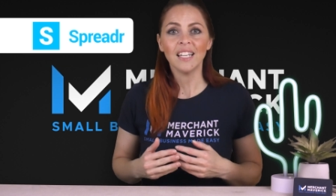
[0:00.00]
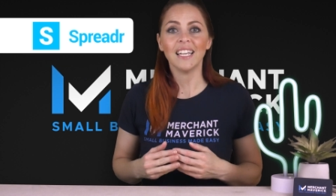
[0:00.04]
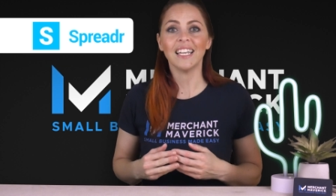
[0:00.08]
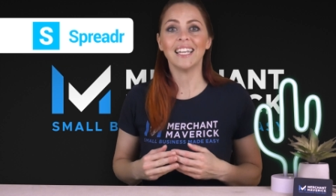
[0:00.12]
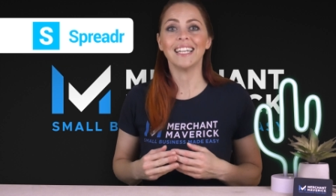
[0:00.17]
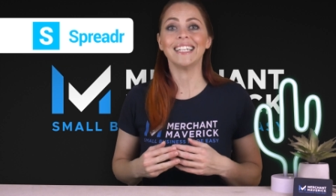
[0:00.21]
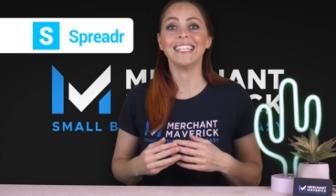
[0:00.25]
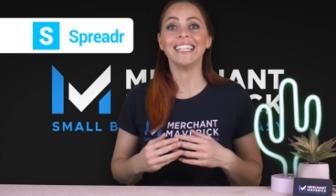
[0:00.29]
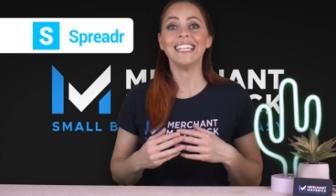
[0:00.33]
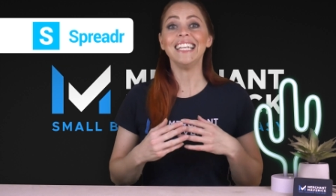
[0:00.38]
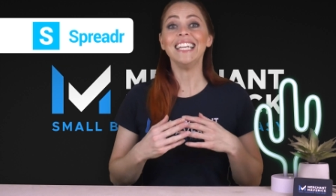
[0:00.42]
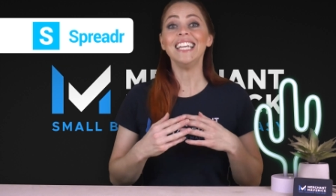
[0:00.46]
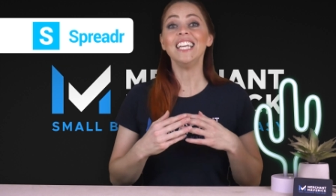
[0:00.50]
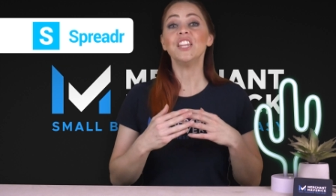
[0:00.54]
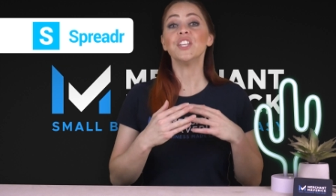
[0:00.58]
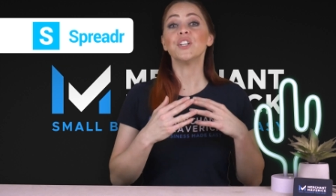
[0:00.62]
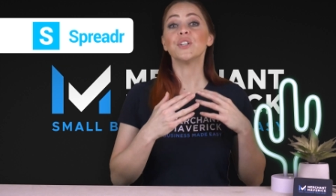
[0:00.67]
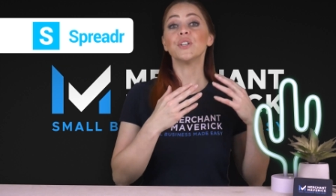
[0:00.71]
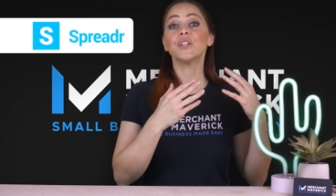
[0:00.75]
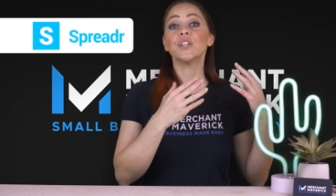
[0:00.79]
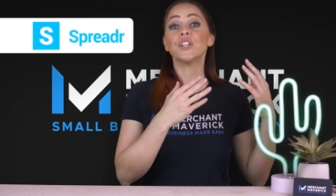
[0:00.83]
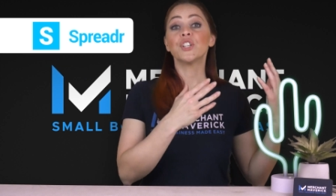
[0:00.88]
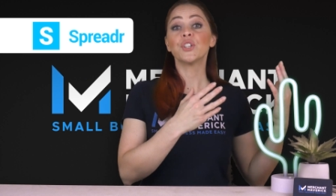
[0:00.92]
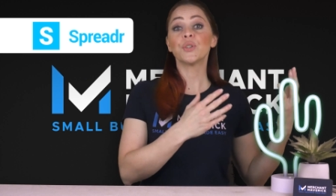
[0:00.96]
and
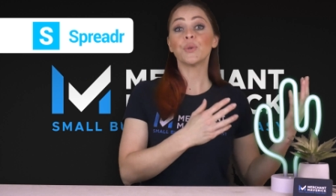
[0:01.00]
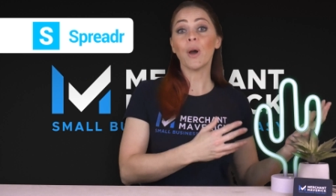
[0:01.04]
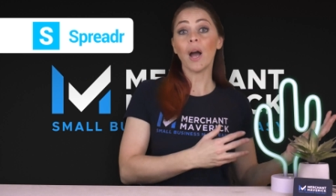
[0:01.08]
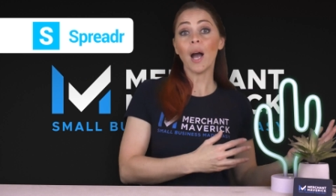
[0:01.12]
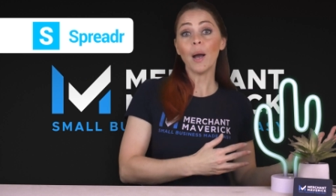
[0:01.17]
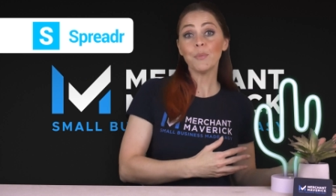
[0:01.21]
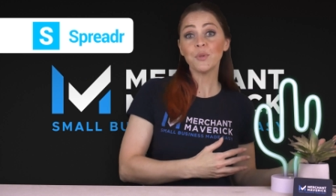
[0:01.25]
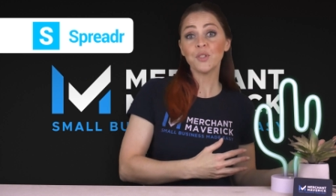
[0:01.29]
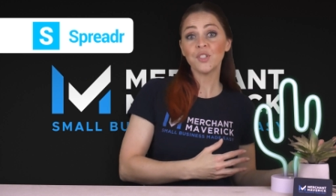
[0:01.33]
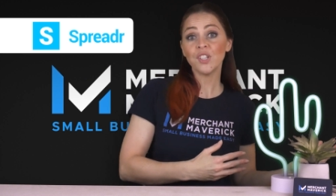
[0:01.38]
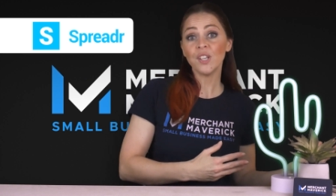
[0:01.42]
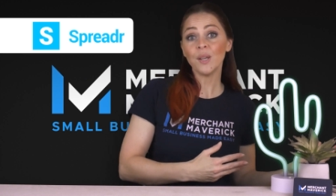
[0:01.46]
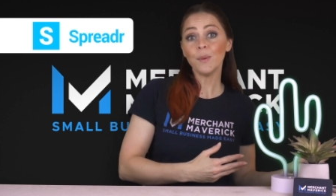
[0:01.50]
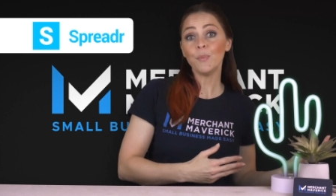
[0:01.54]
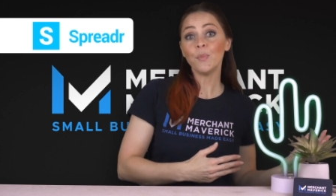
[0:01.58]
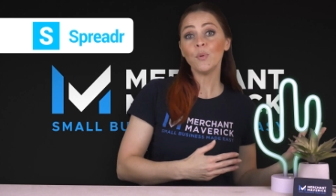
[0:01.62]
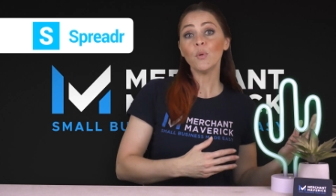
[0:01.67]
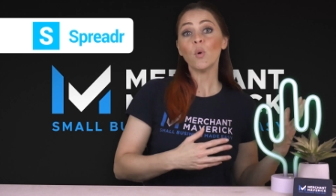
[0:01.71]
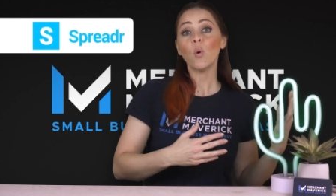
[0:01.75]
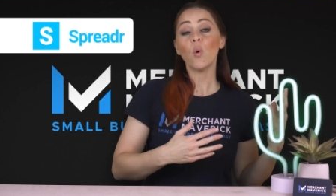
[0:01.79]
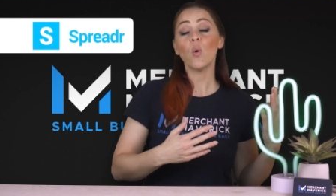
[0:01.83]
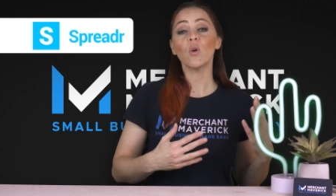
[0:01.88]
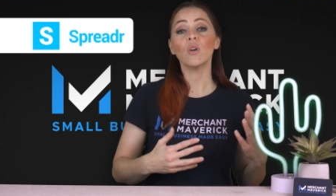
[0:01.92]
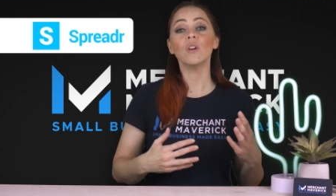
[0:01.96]
either dropship
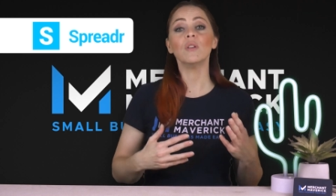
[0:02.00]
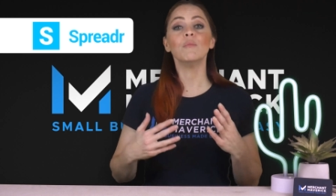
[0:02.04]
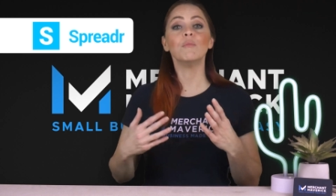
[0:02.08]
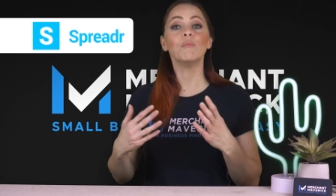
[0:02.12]
or